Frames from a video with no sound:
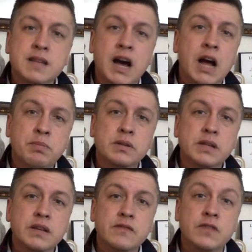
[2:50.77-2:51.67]
I
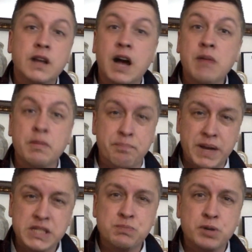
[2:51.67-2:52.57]
believe that I'm the
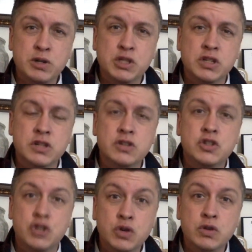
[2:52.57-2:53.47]
best person
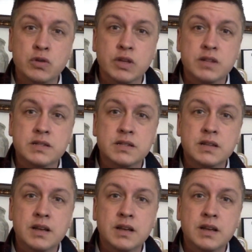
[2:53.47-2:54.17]
to do this.